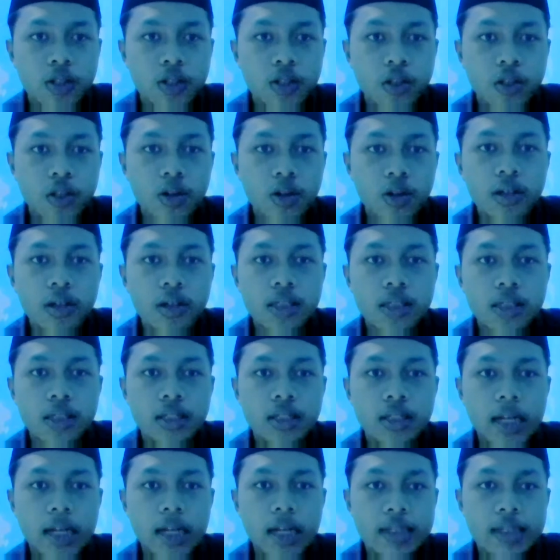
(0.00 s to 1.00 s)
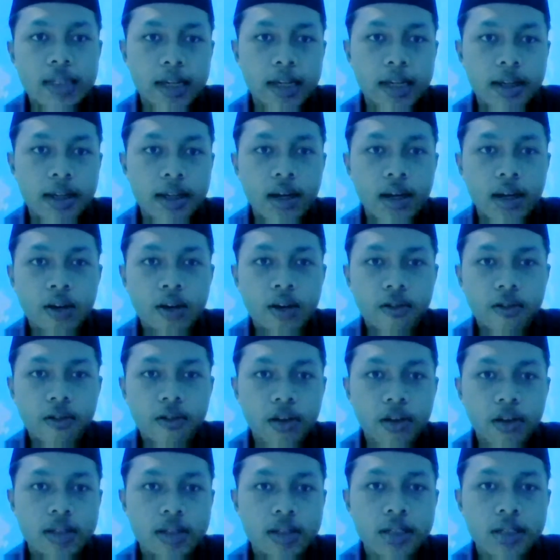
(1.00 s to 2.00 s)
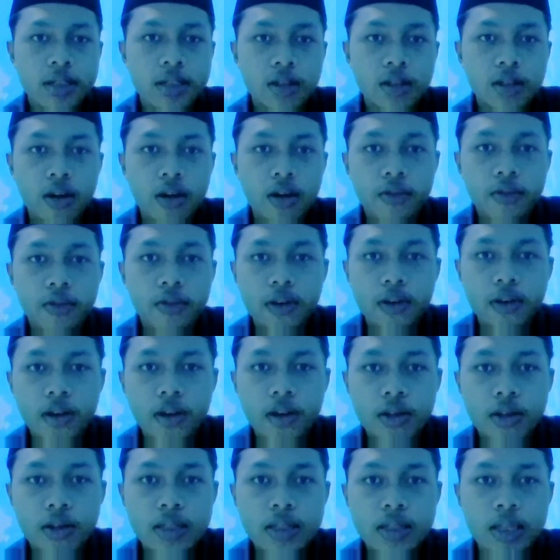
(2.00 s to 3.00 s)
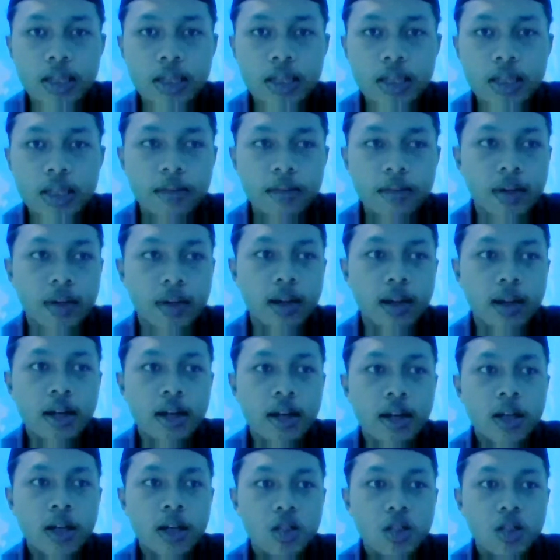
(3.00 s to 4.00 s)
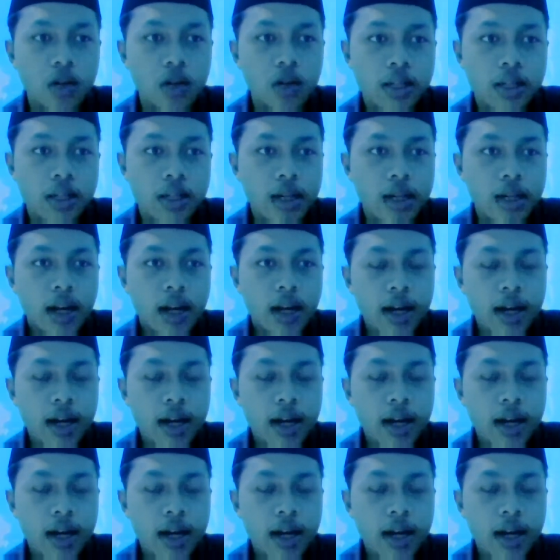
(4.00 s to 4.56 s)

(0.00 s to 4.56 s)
electrostatic forces of non-soluble solid.